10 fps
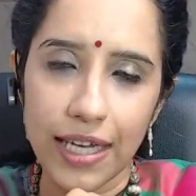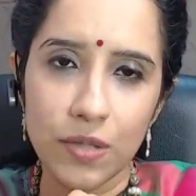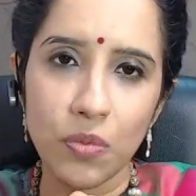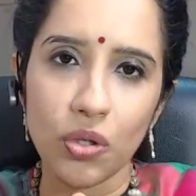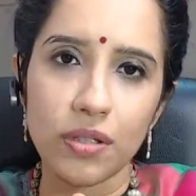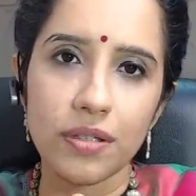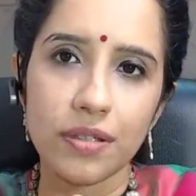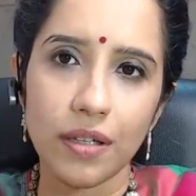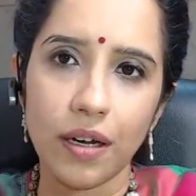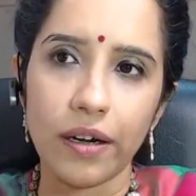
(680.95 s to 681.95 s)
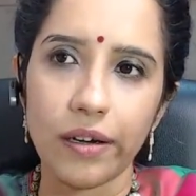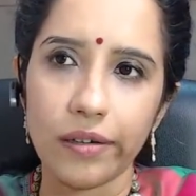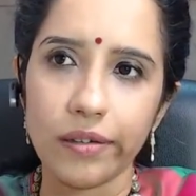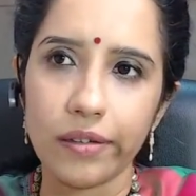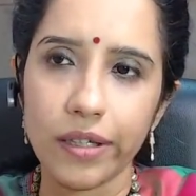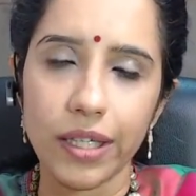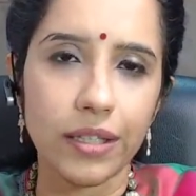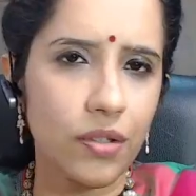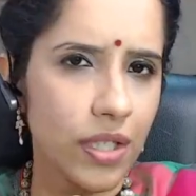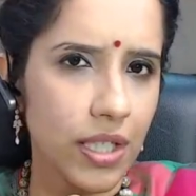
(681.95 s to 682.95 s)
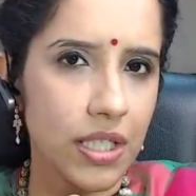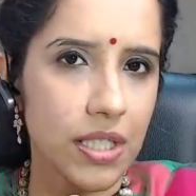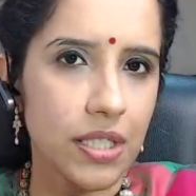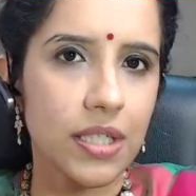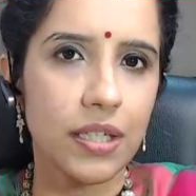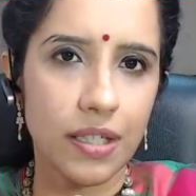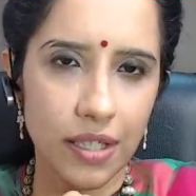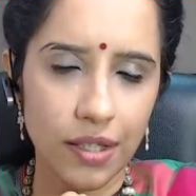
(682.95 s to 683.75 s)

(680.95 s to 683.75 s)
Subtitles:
nice bonus in 3 days.